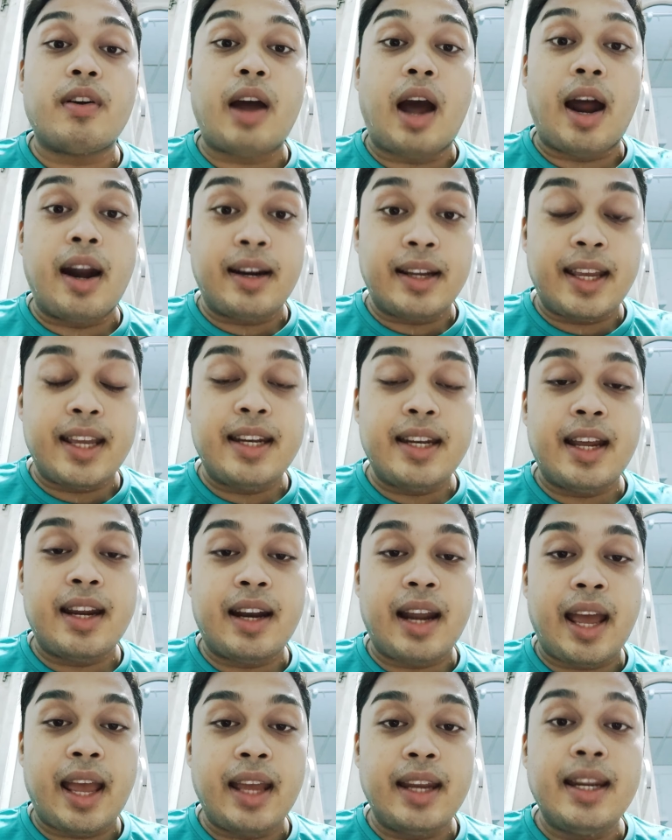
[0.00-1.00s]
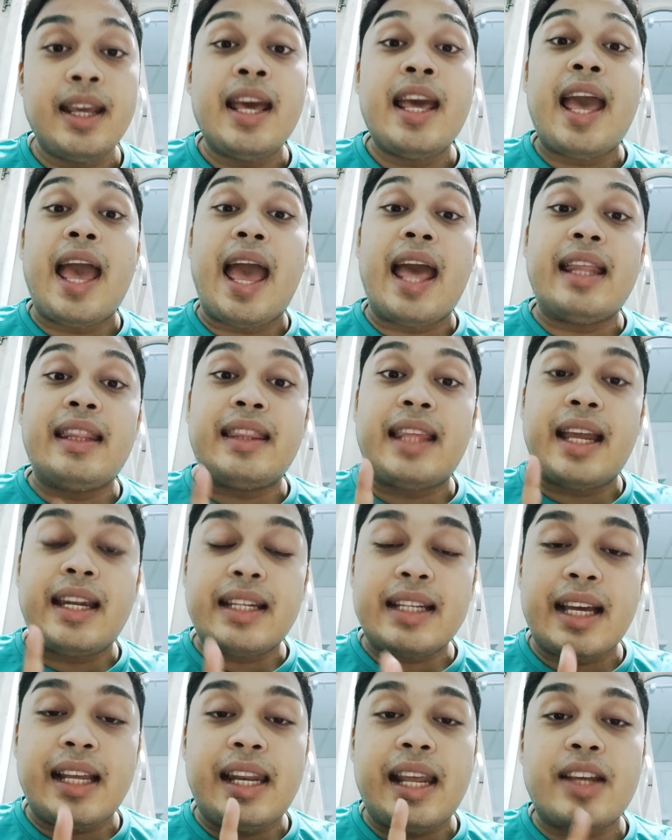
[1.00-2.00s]
R.K. Narayan, and
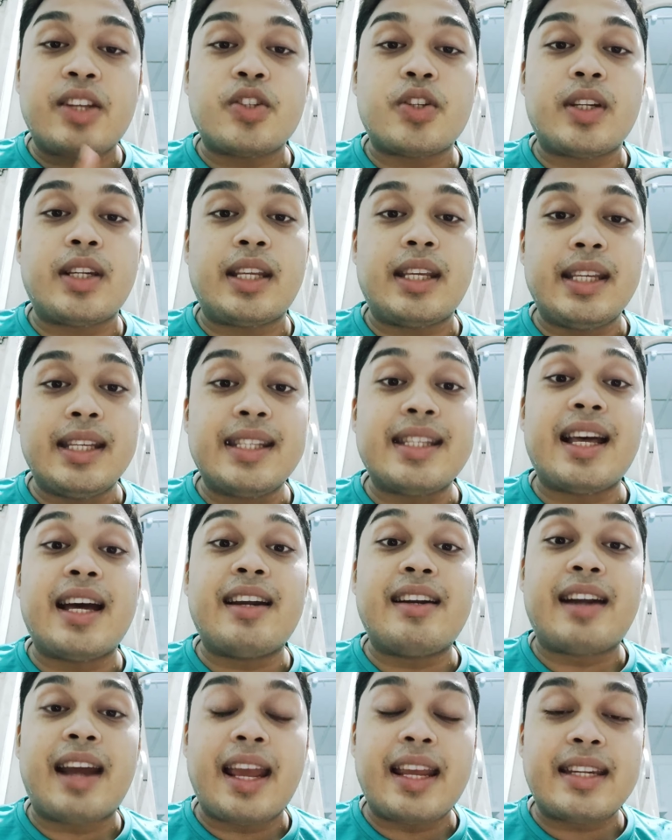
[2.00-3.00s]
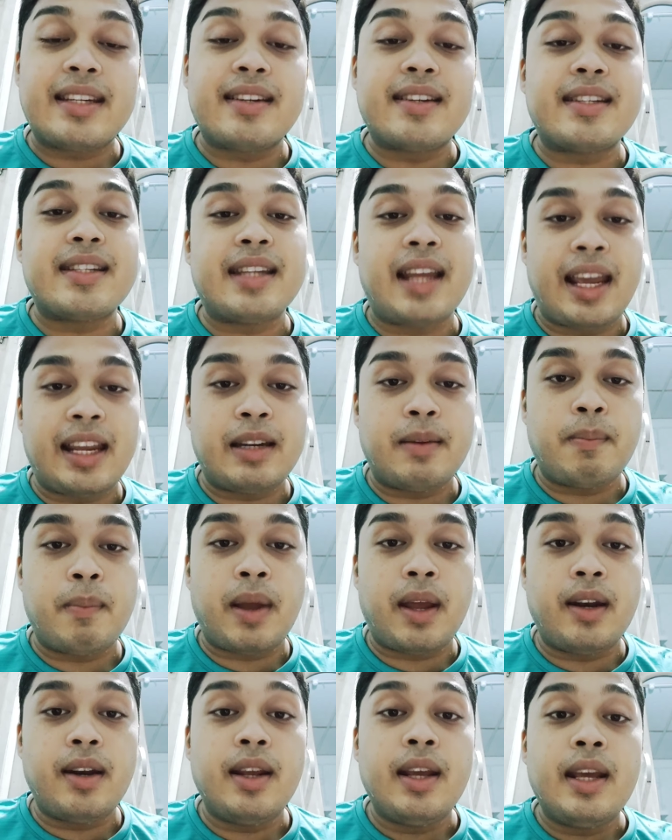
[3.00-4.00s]
that collection is A Writer's
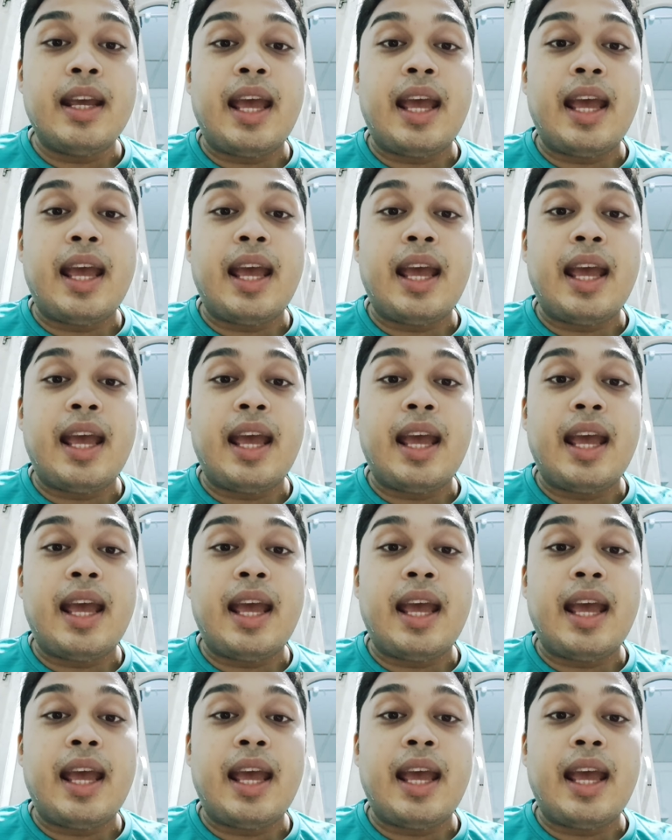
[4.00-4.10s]
Nightmare,